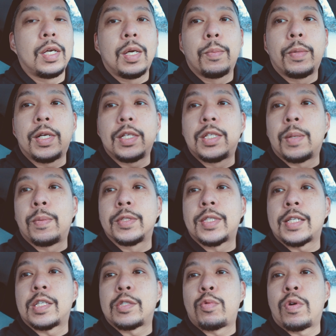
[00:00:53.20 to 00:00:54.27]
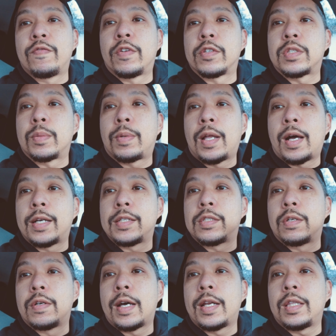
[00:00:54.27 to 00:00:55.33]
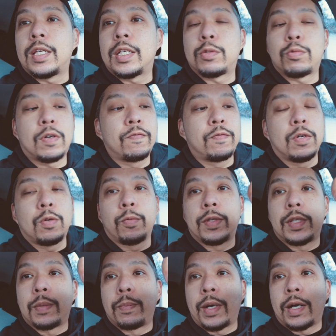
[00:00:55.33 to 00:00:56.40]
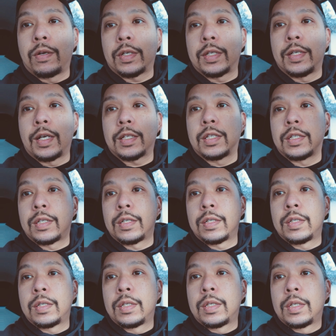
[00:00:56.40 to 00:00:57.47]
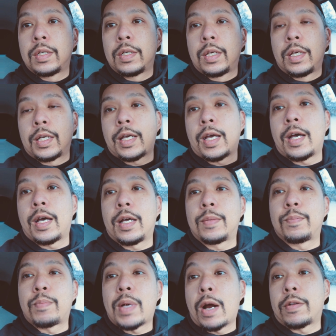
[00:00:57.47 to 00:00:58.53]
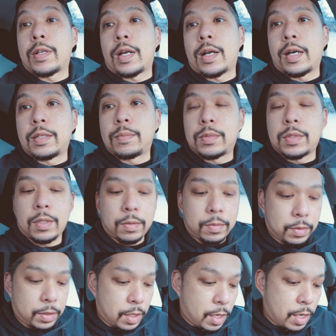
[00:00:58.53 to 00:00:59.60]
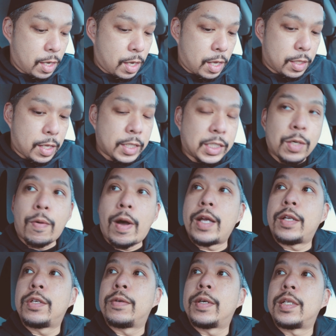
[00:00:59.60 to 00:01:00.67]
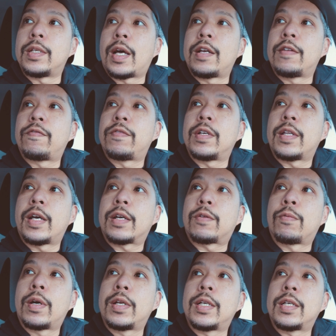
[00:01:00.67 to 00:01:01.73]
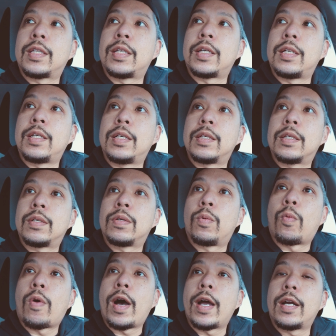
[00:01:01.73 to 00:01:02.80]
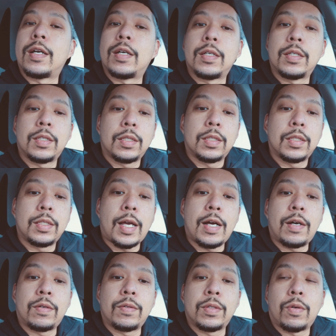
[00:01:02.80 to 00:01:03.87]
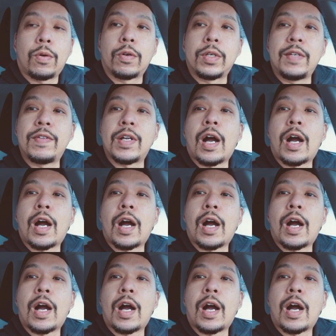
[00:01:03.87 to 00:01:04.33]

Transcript: but it doubles as a 12-volt supply, so anything 12-volt with a barrel connector can power that item. So that's how I do it. I didn't feel like running the wire down or even